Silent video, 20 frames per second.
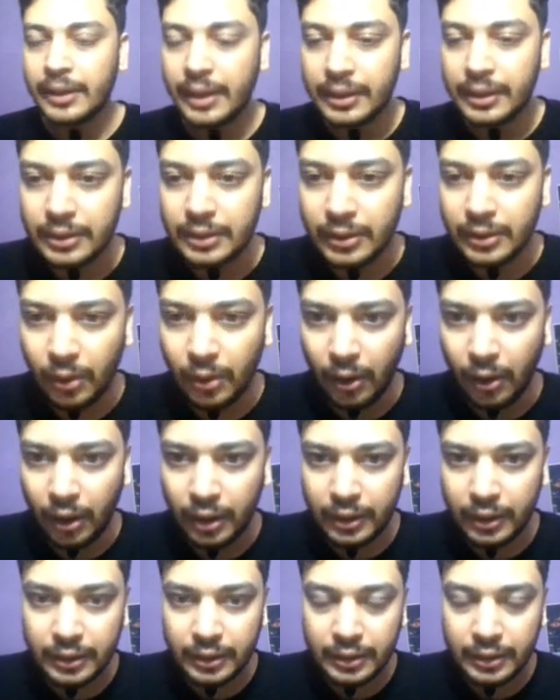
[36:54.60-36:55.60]
as a draw.
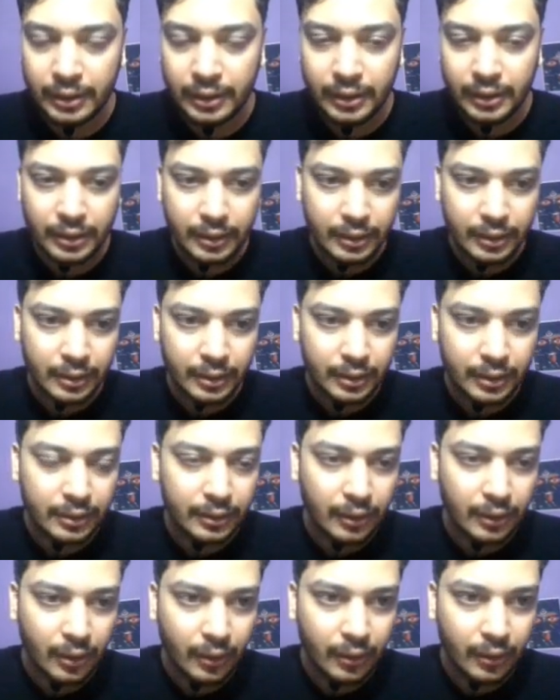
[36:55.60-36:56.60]

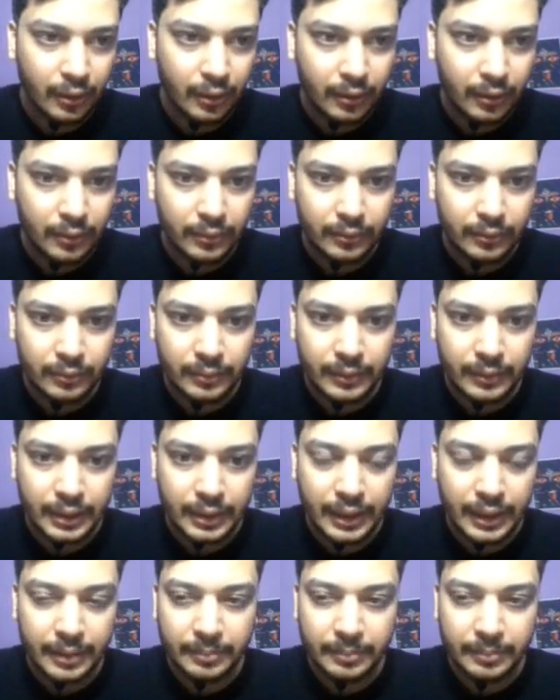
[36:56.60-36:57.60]
Now
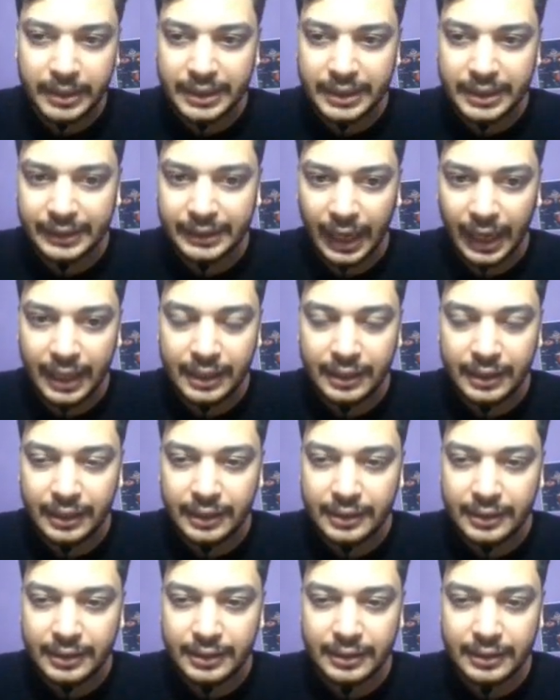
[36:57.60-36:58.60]
let me style
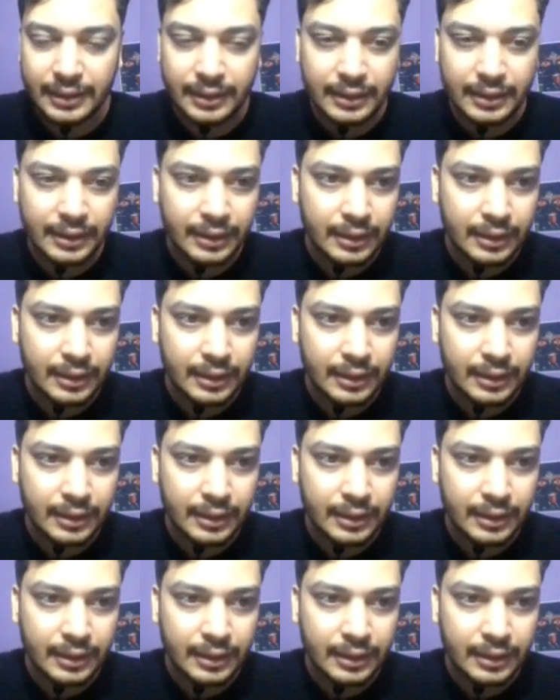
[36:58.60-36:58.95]
this